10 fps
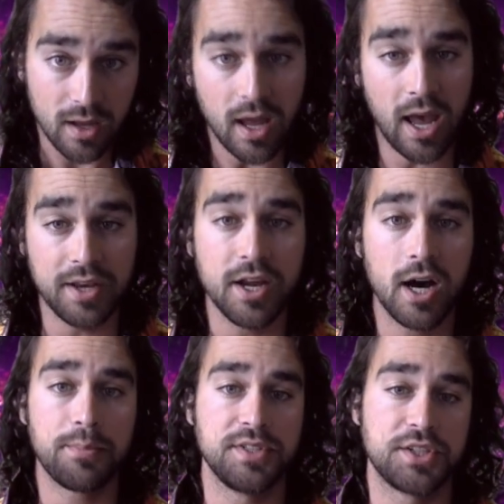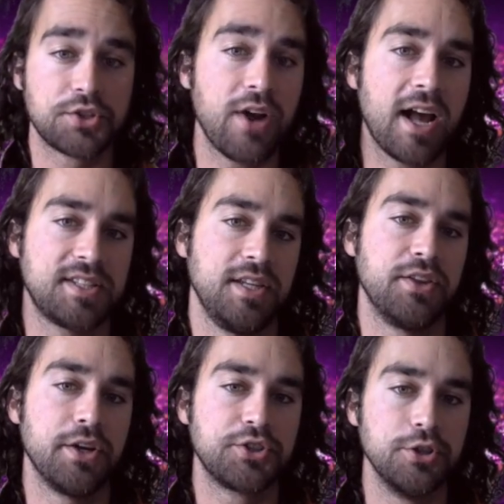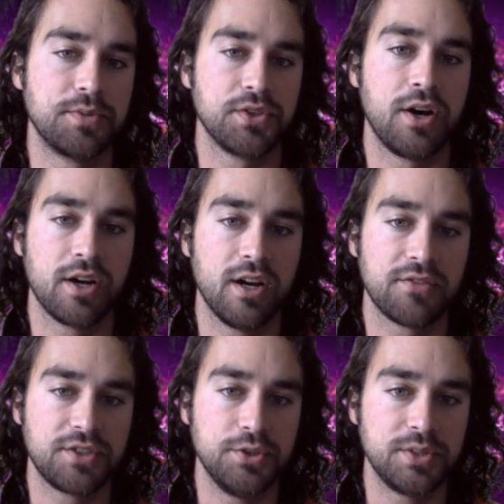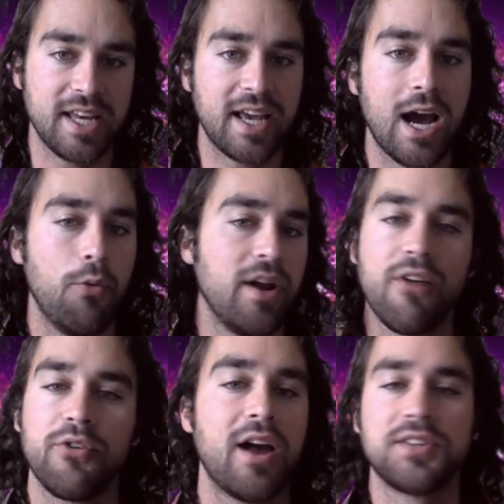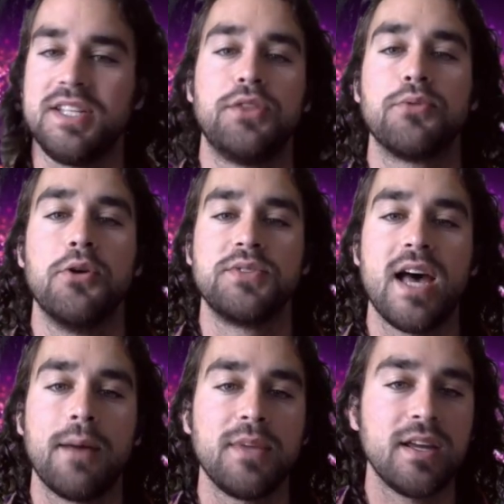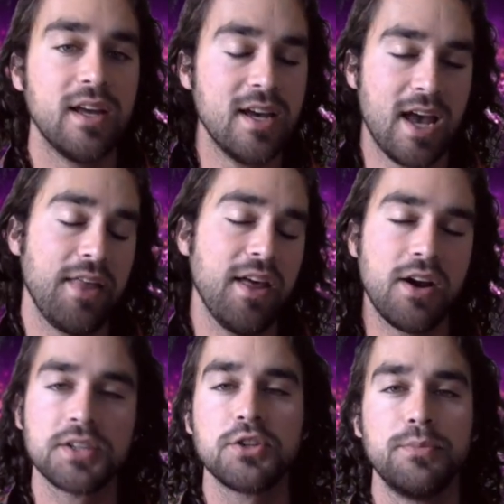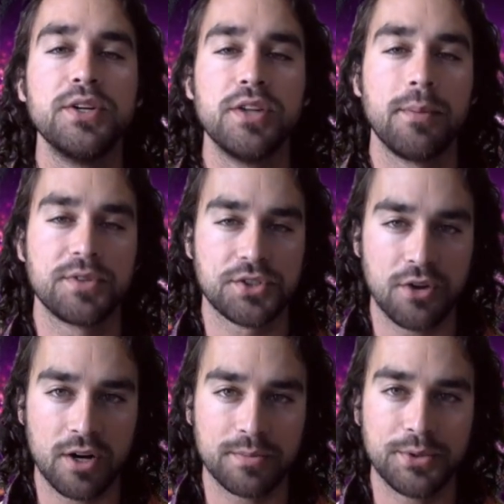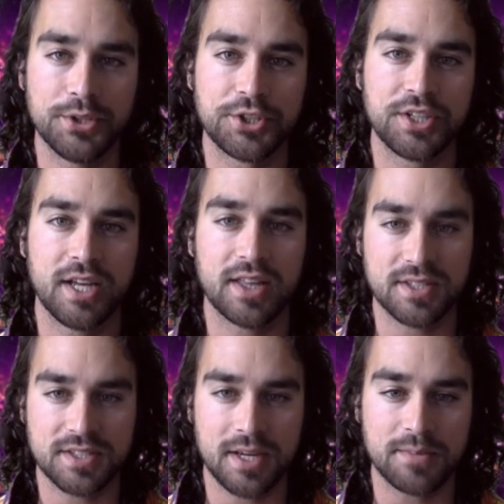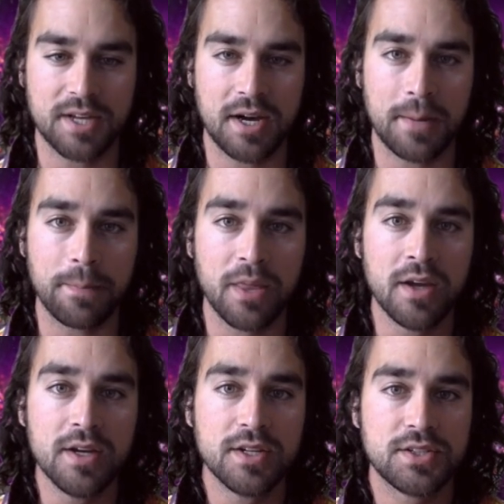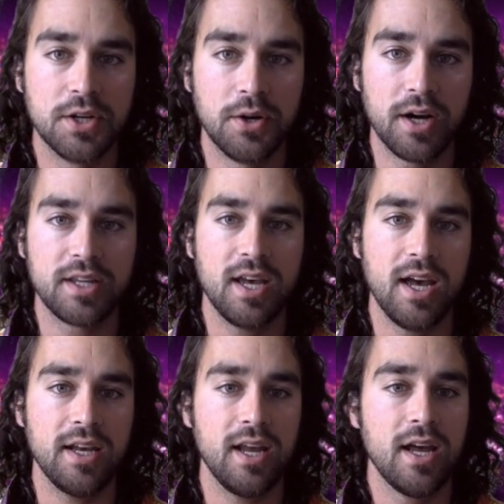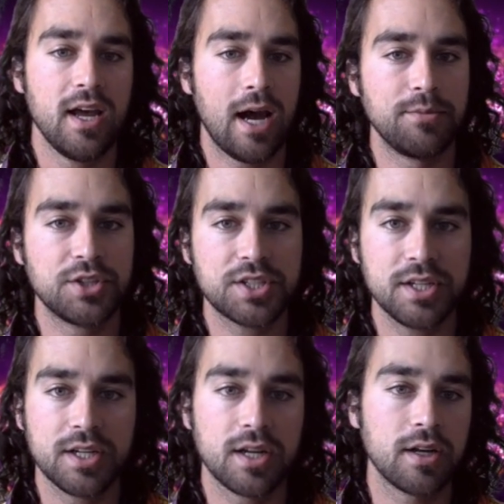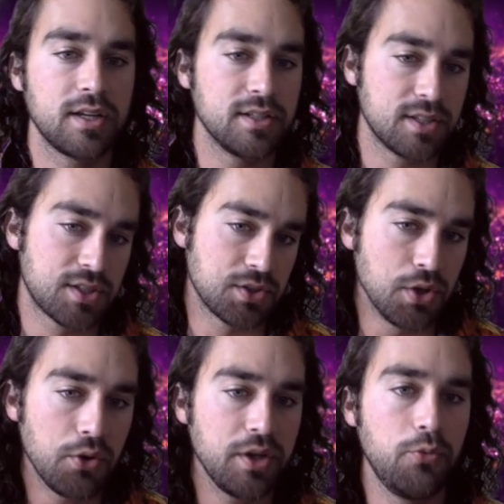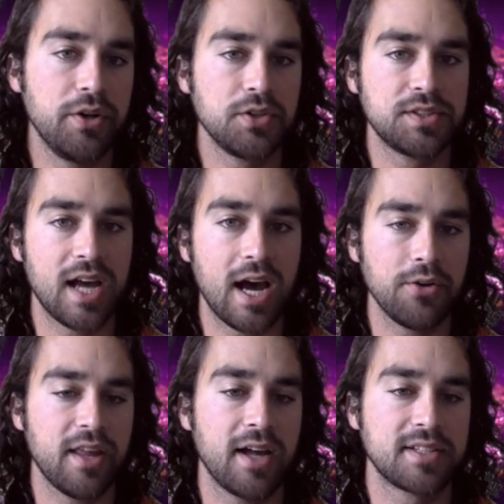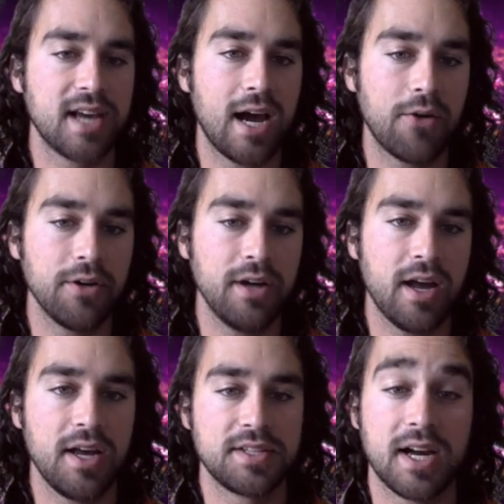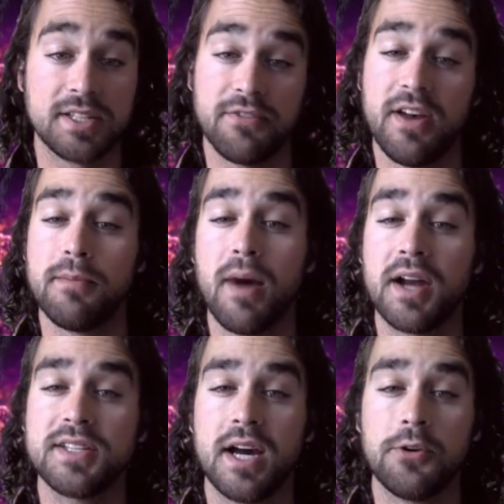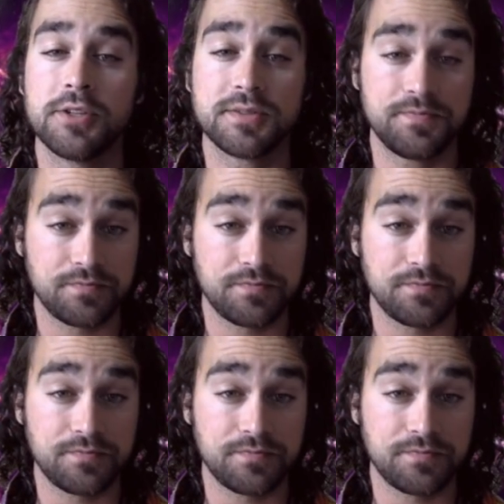end up distracting their troops long enough to take out whatever else he throws at me, and then also build up a strong push at the same time. So again, I'm just going to slowly whittle down that tower as I defend my towers.